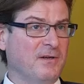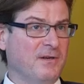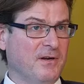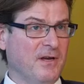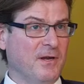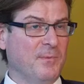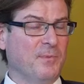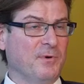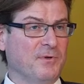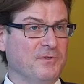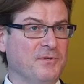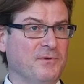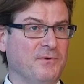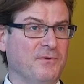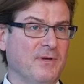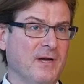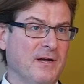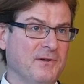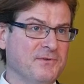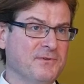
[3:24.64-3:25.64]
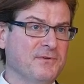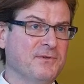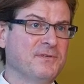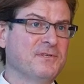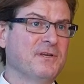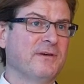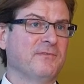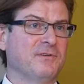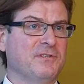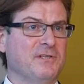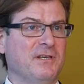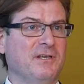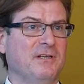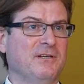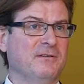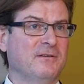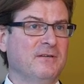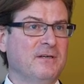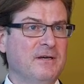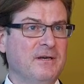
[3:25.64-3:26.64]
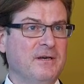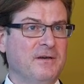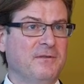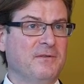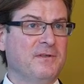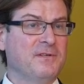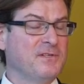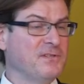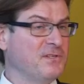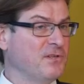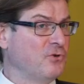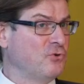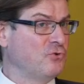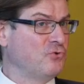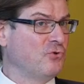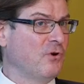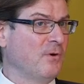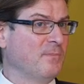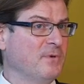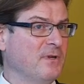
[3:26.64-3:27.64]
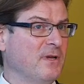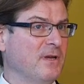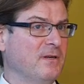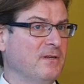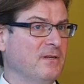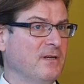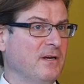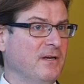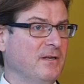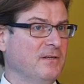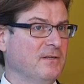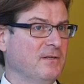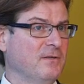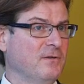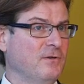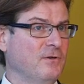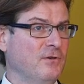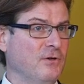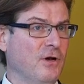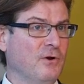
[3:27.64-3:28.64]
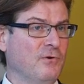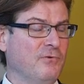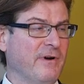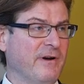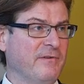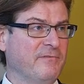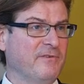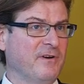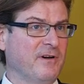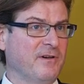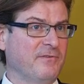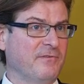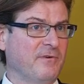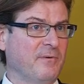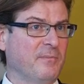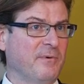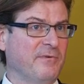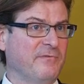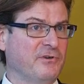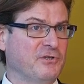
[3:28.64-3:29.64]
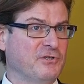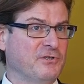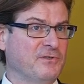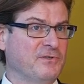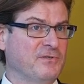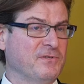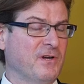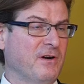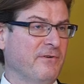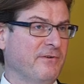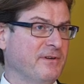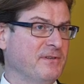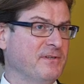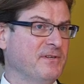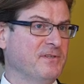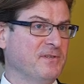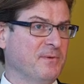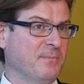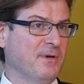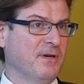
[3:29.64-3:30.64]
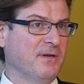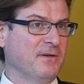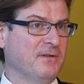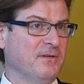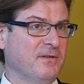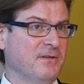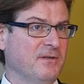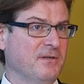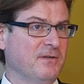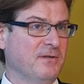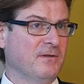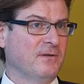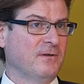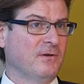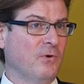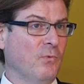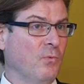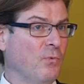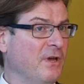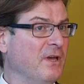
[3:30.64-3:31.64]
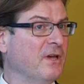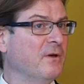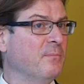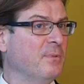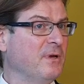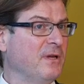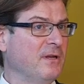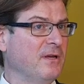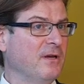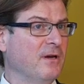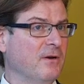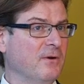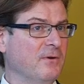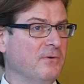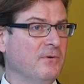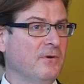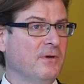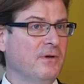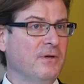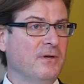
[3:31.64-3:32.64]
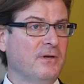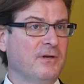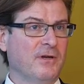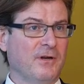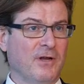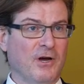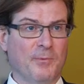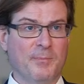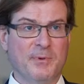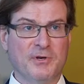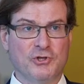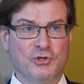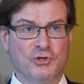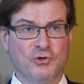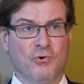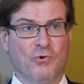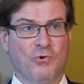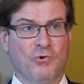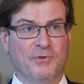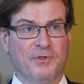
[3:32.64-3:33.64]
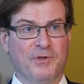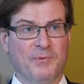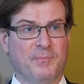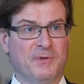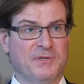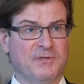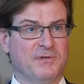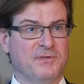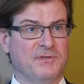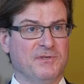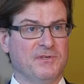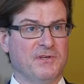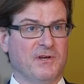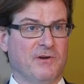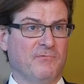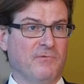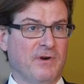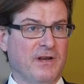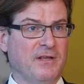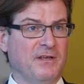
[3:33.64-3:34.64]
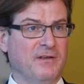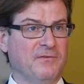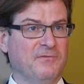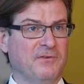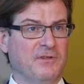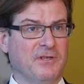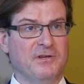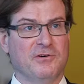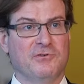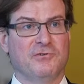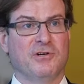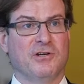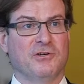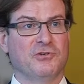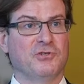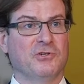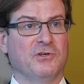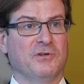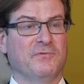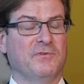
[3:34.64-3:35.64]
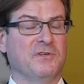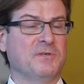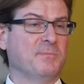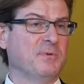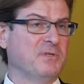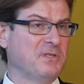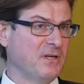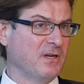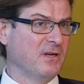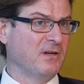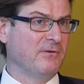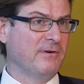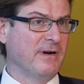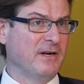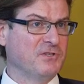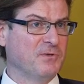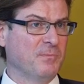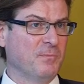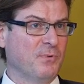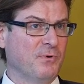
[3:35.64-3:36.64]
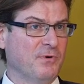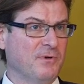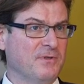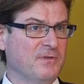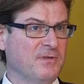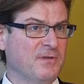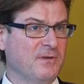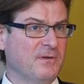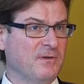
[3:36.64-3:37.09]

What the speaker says: in April 2017. This is a drop-dead date. No grandfathering provisions are anticipated. We at BDO can help ensure that businesses are ready for the introduction of this particular action point.